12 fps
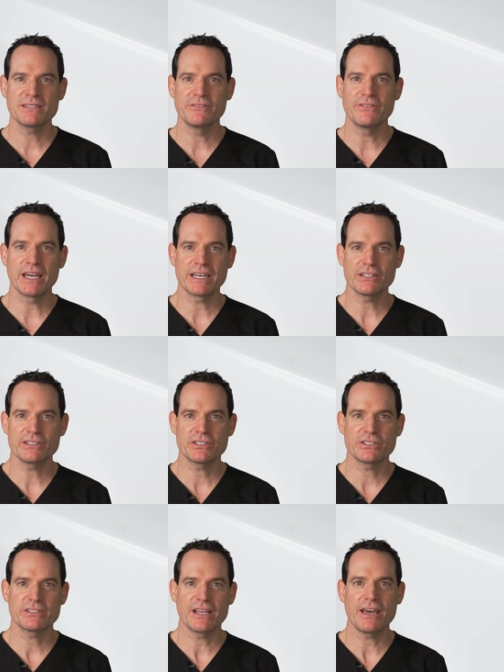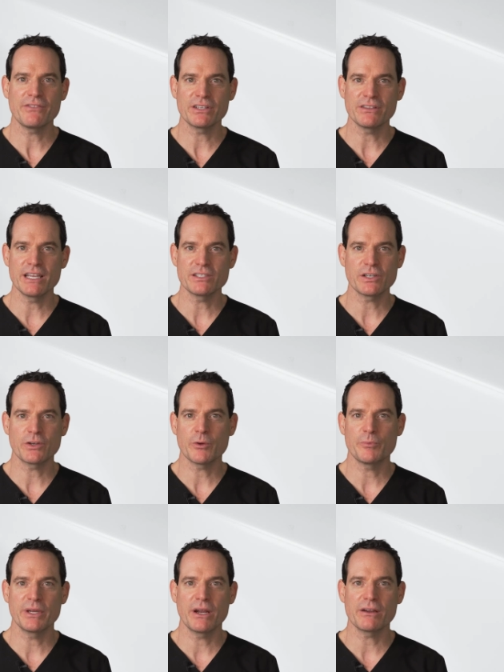advantage to having LASIK
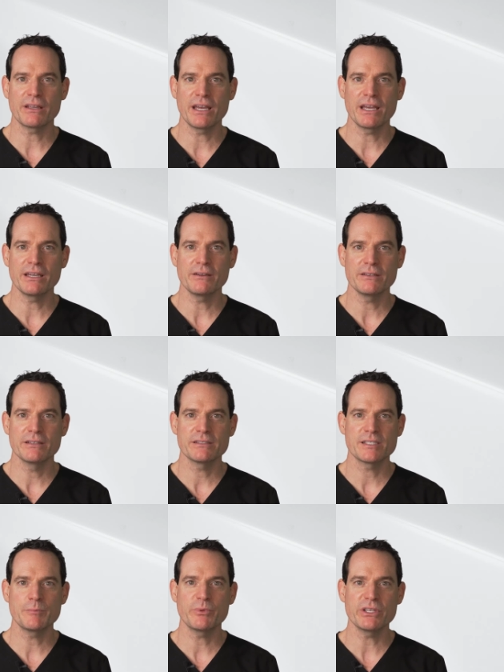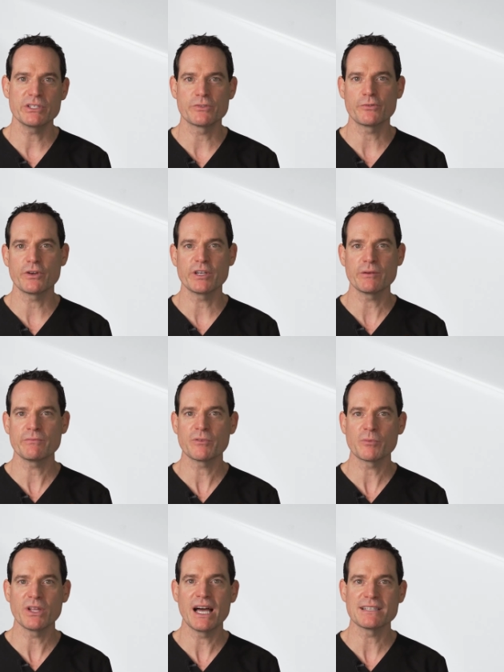or P R K simply is freedom
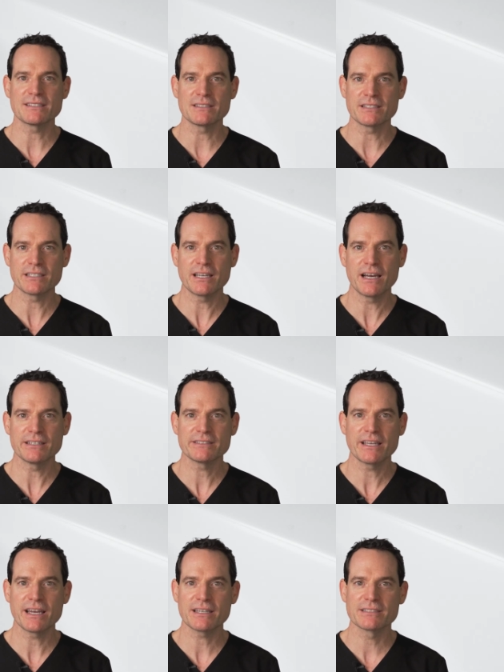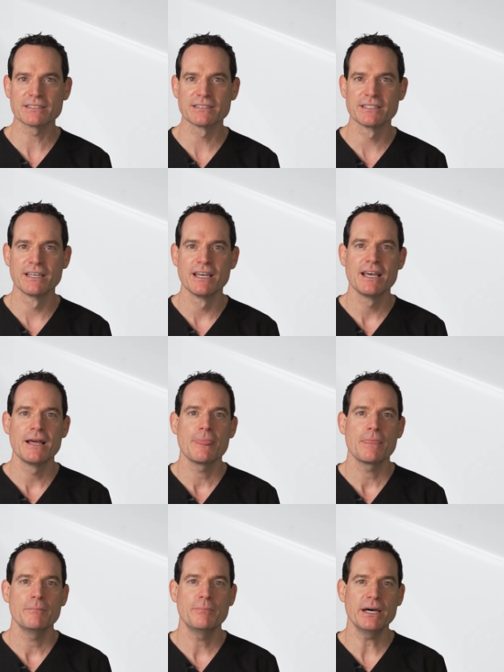from glasses and contacts.
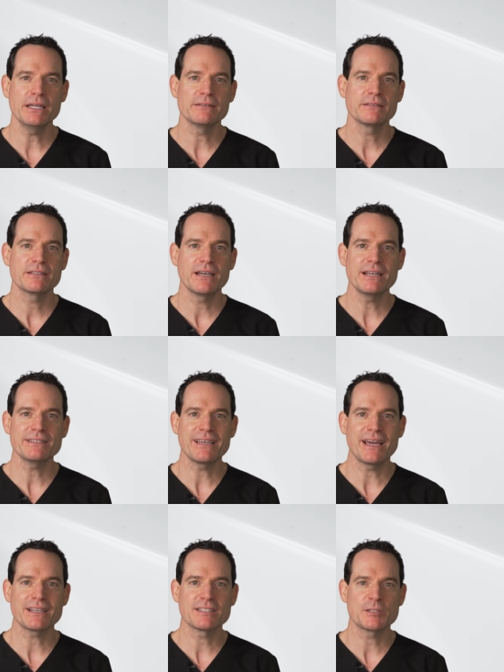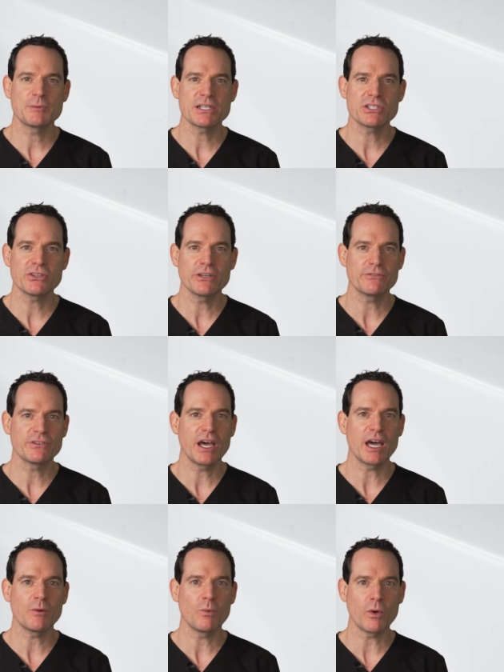But contacts, especially if
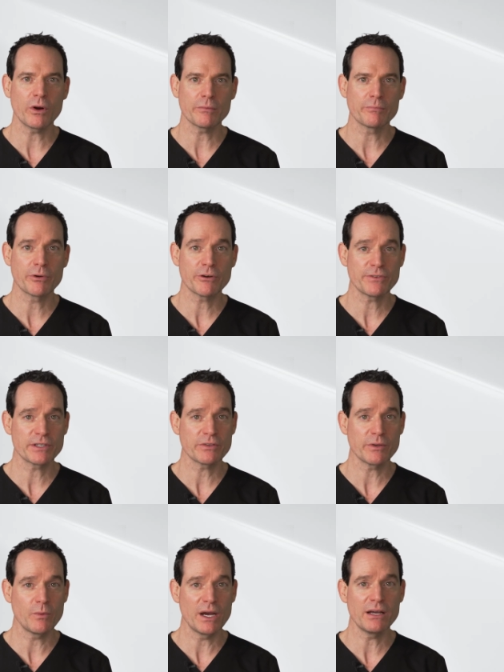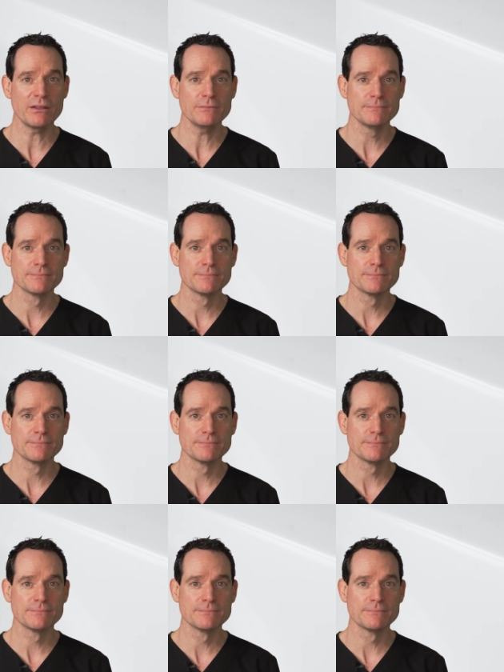not worn perfectly well,